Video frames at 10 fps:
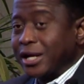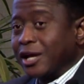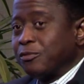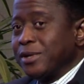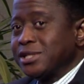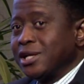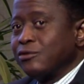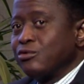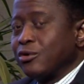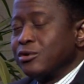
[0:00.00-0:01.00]
and especially
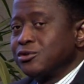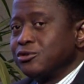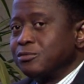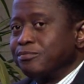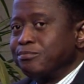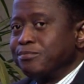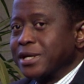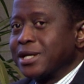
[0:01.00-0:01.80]
if we're going to speak